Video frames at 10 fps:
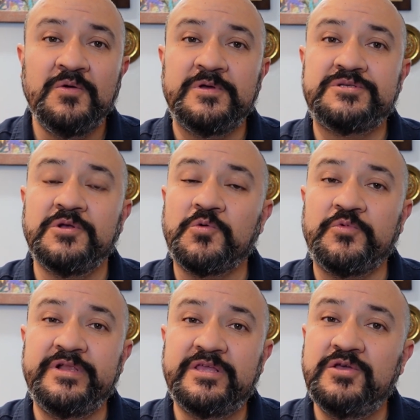We still
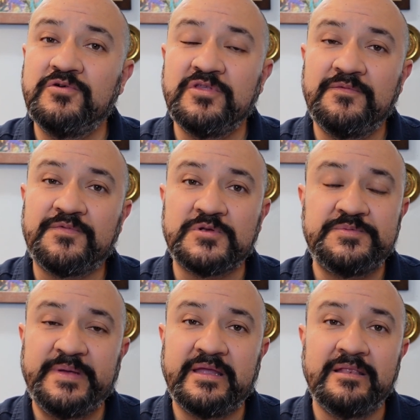ridicule them for
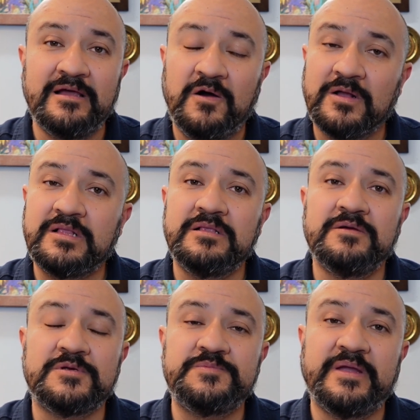speaking
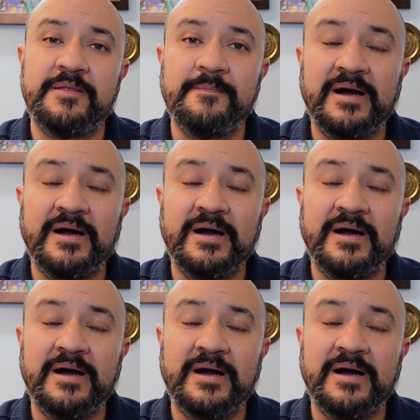Nahuatl or speaking